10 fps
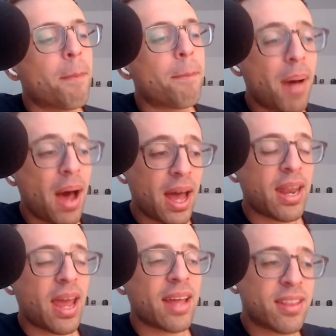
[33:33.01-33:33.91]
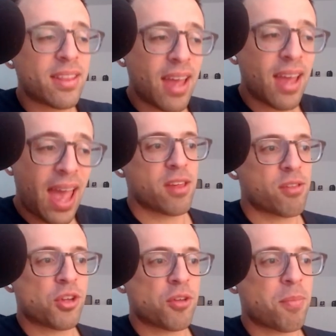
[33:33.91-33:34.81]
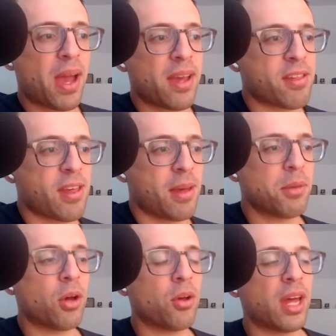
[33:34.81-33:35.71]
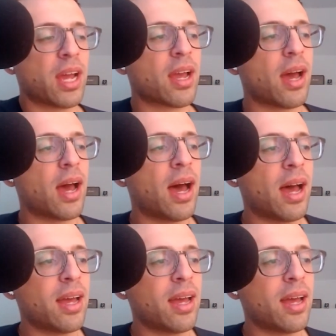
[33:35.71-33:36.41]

But at the end of this piece, which is by Sam Dolnick, uh,